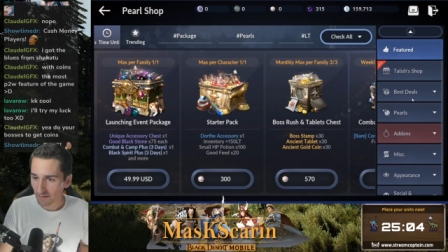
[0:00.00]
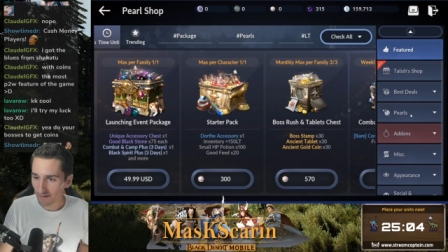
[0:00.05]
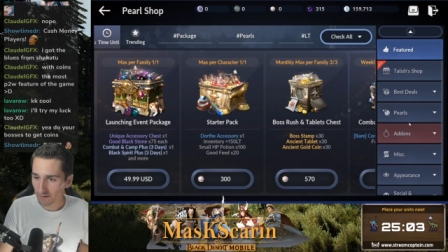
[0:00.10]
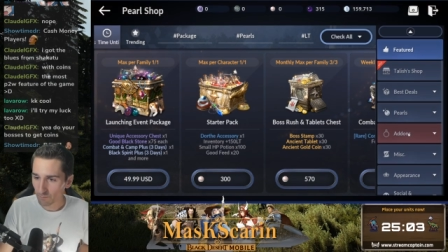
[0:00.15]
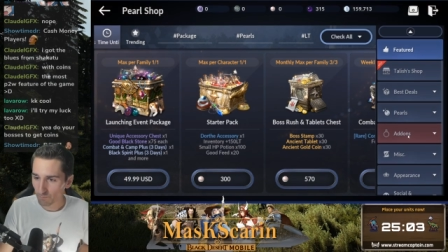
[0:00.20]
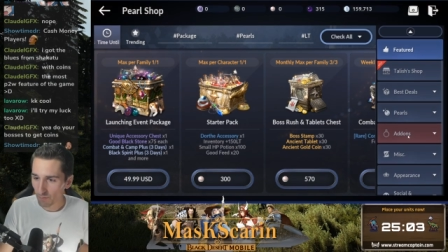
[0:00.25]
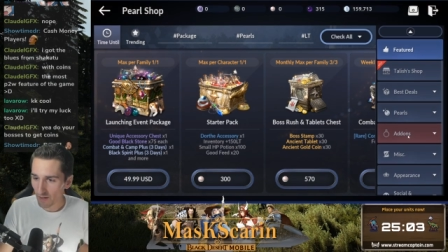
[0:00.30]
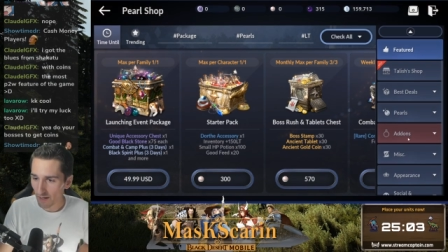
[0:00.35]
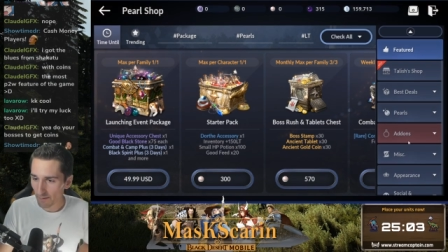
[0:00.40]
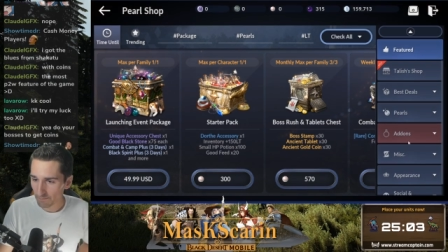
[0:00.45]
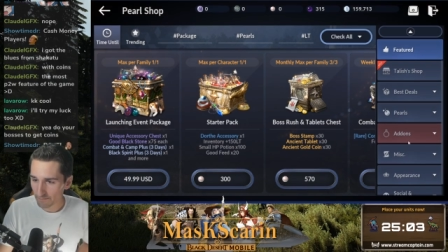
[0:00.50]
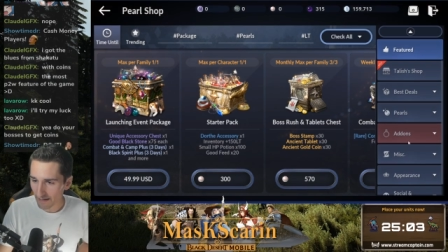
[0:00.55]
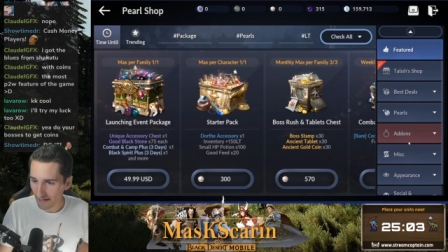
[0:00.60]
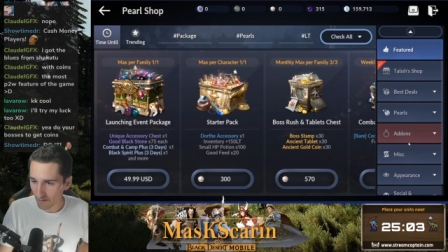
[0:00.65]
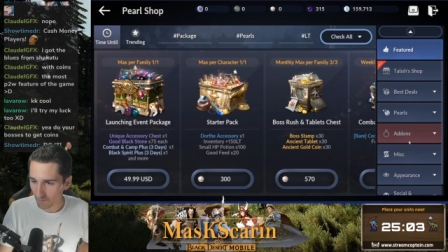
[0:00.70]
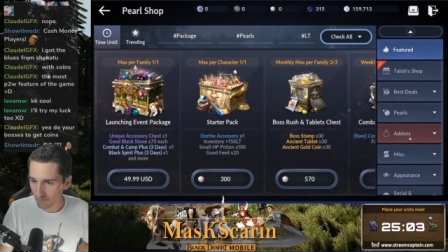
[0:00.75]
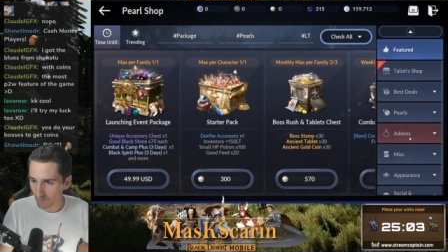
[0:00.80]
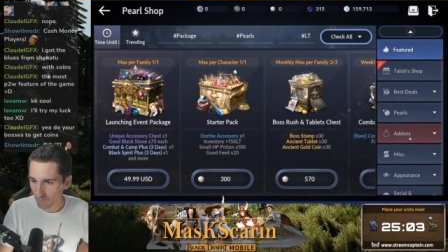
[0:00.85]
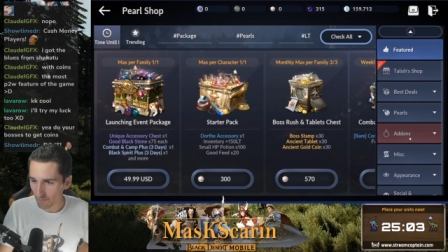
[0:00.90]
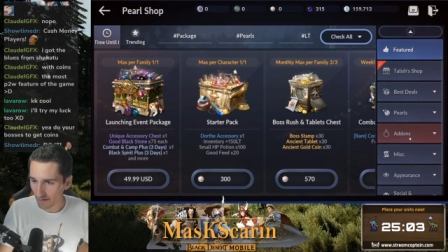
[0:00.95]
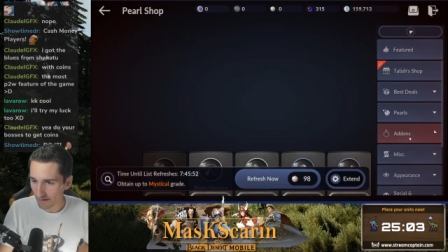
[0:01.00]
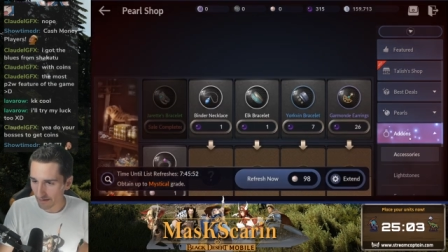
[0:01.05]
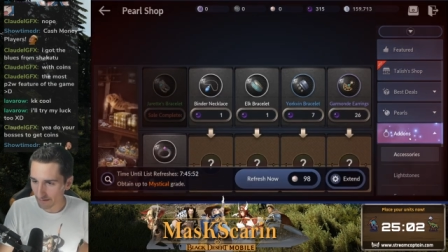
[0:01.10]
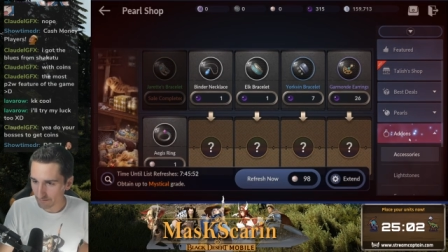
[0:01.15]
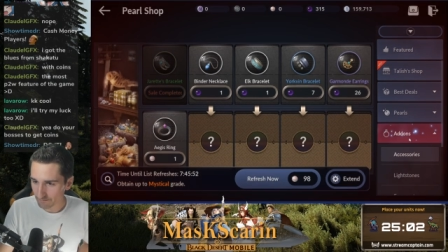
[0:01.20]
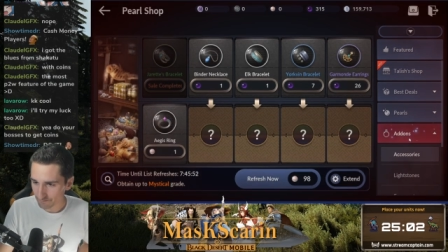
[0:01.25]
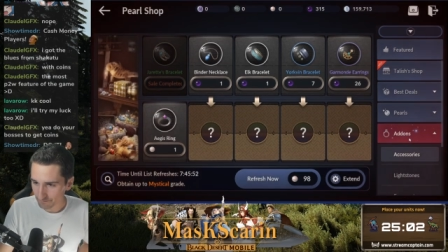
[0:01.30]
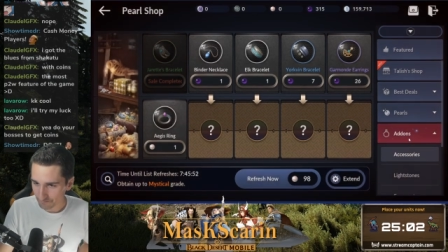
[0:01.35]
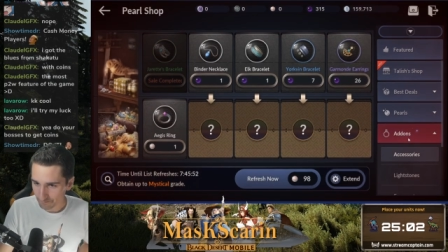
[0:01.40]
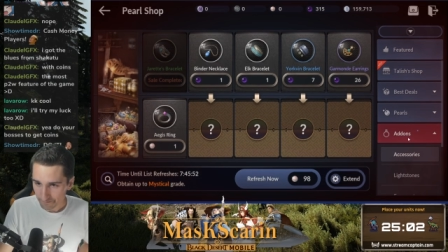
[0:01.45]
Let's pop down to
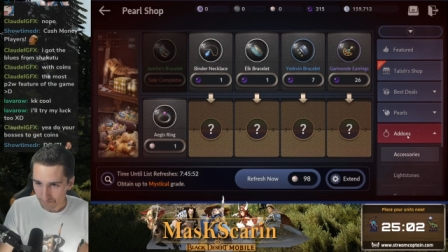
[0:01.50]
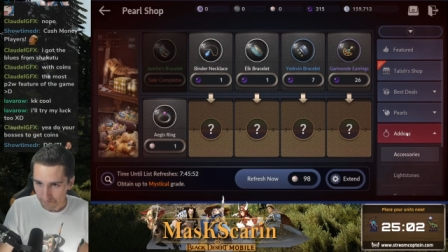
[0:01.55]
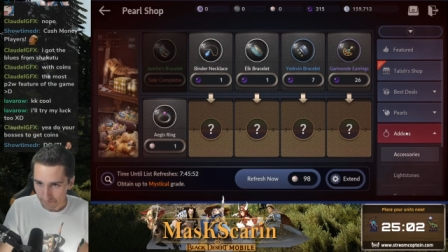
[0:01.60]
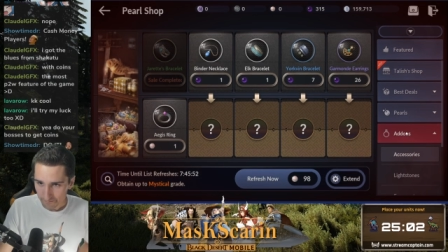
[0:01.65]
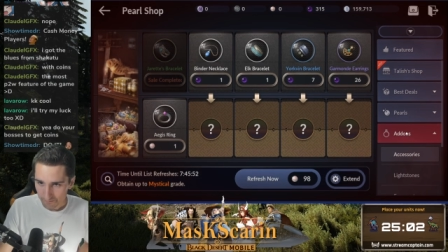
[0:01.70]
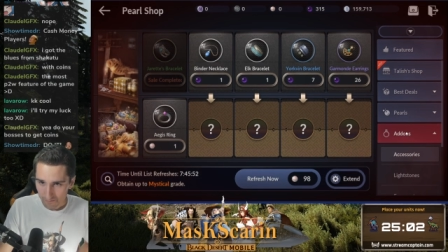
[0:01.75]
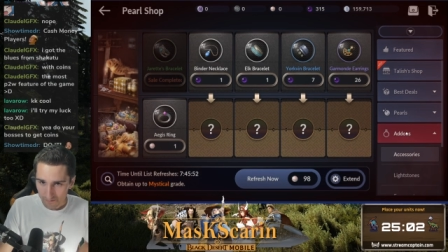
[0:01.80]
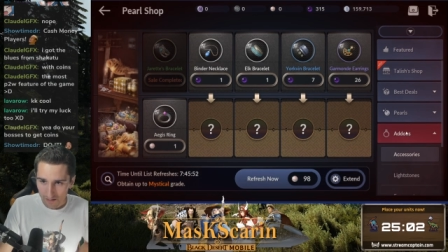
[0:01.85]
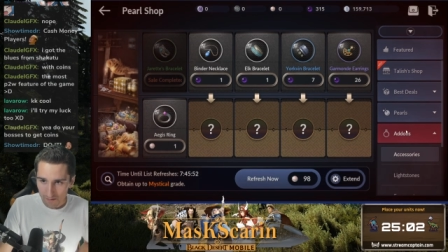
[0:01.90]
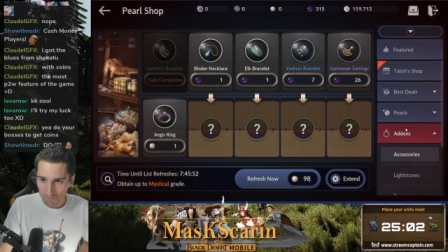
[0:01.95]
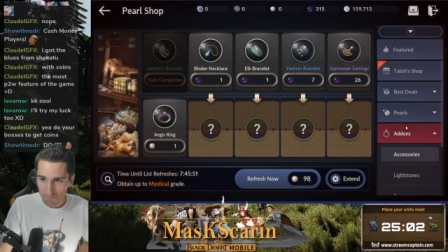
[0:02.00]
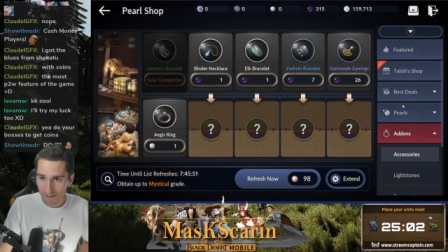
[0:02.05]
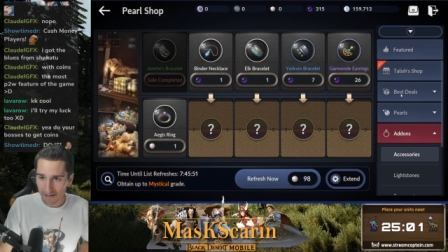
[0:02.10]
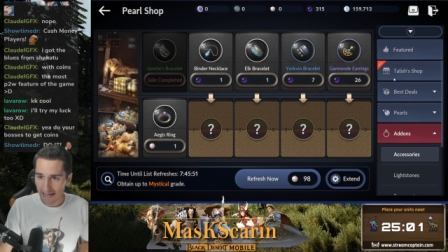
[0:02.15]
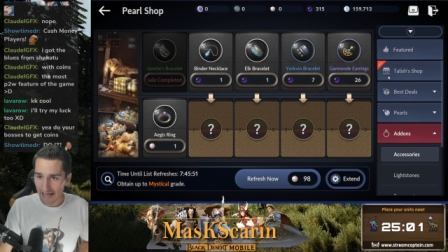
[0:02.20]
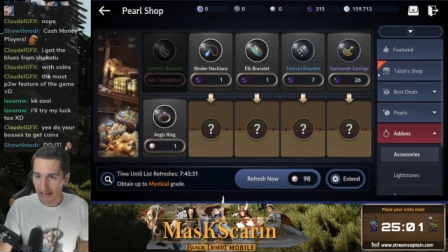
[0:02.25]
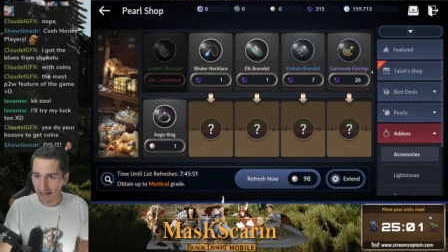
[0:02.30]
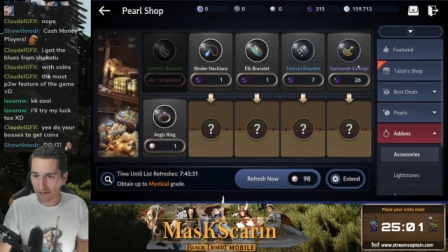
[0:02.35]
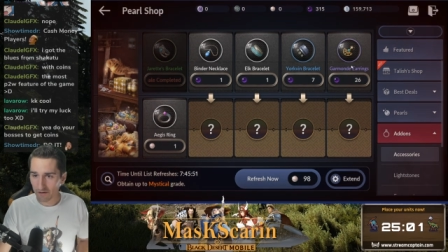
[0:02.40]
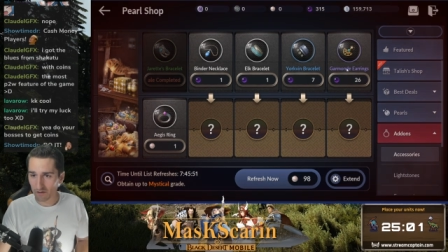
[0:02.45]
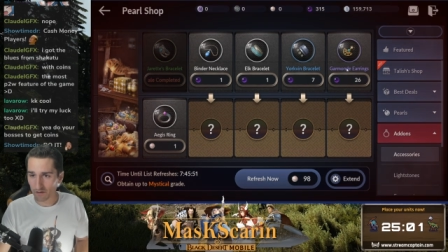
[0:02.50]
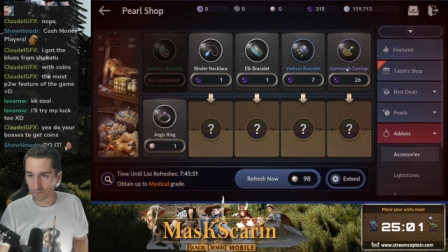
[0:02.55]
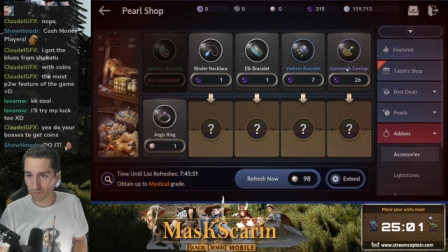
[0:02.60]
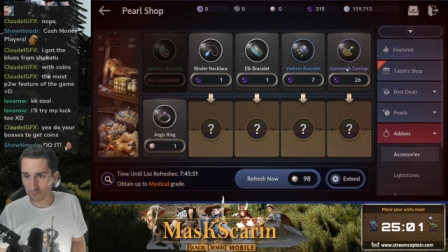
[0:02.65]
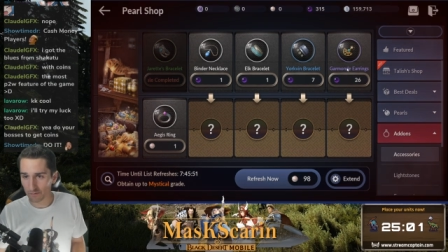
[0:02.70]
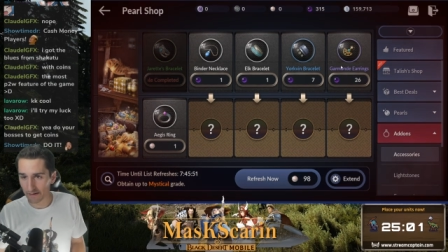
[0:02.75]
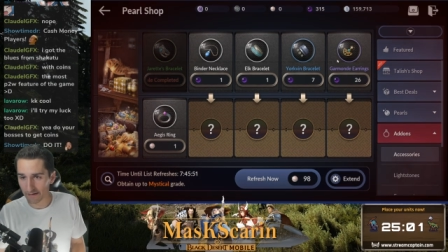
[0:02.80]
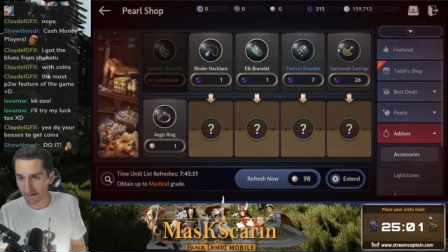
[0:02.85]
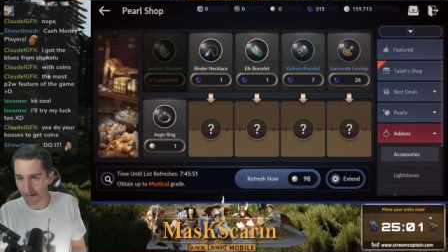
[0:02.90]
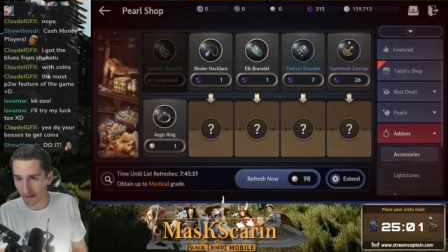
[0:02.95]
my my
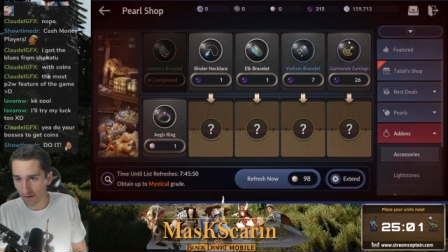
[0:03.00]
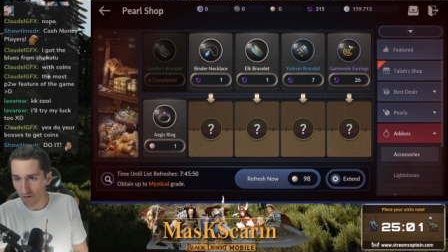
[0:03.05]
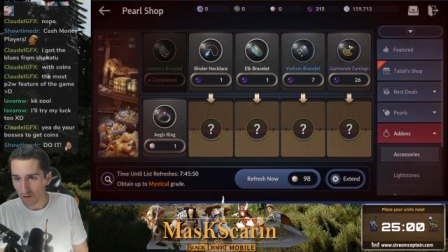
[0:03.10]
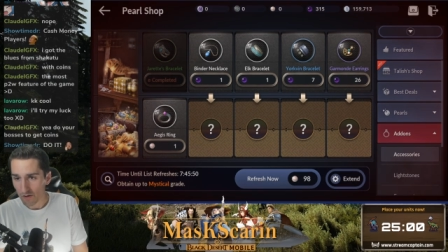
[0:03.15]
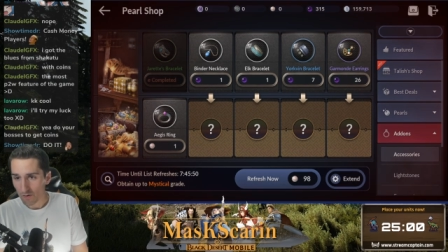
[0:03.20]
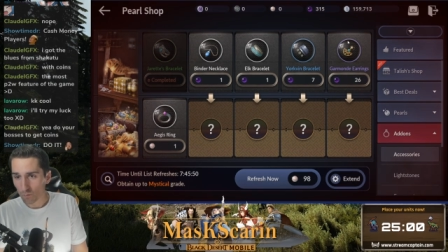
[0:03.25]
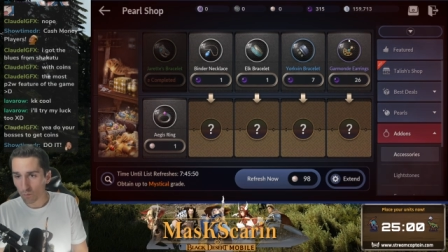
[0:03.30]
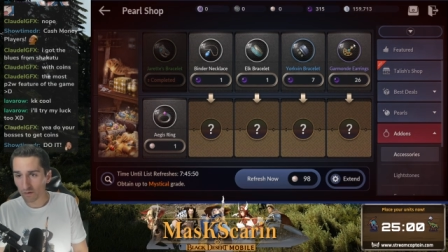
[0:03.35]
add-ons right now.